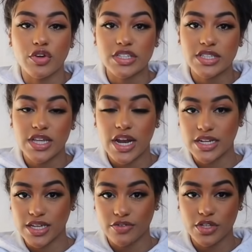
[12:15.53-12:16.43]
The reason that
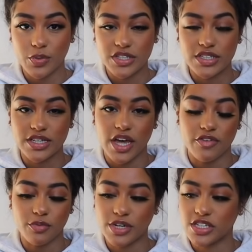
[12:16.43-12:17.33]
I definitely wanted to get
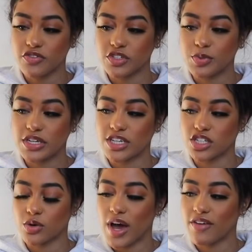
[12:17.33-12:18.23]
that for myself is because I
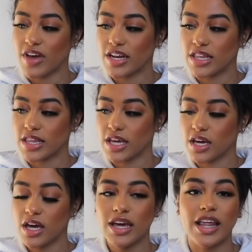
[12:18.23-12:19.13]
don't have
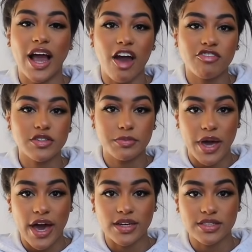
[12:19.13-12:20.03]
anything, like I have some
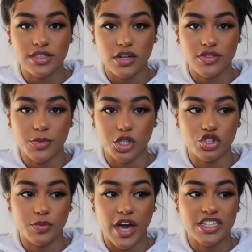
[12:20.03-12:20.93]
bags and stuff, some
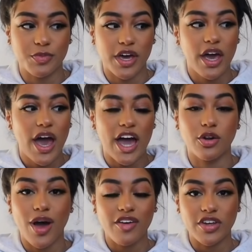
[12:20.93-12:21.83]
luxury bags, but I
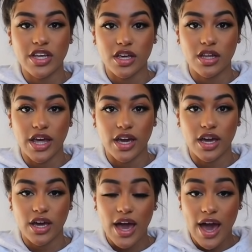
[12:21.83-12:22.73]
don't have any
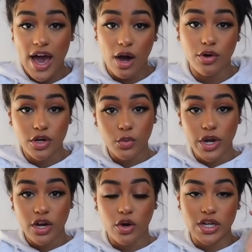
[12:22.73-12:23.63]
like
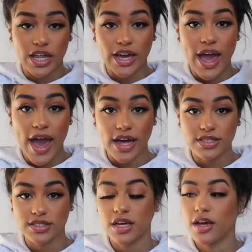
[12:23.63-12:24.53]
outerwear or like
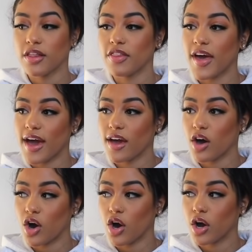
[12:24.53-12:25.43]
hats
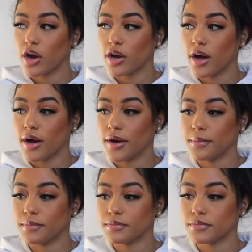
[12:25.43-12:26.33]
that are
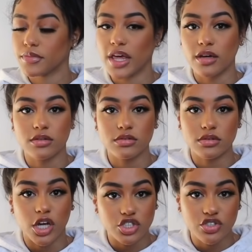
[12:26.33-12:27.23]
um, like
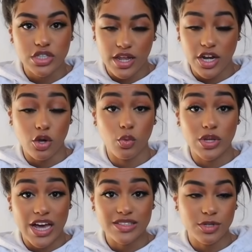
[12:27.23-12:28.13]
luxury that I know
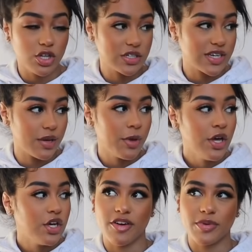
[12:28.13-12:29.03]
will last me a long time.
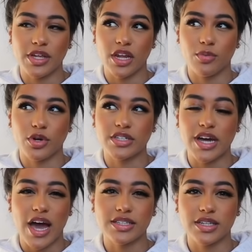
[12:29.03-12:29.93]
I've been getting more
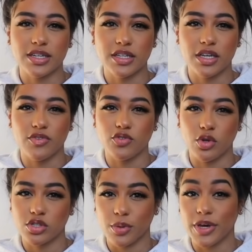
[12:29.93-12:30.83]
into hats lately if you've
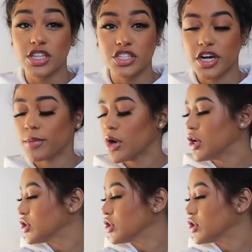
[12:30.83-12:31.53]
noticed on my Instagram.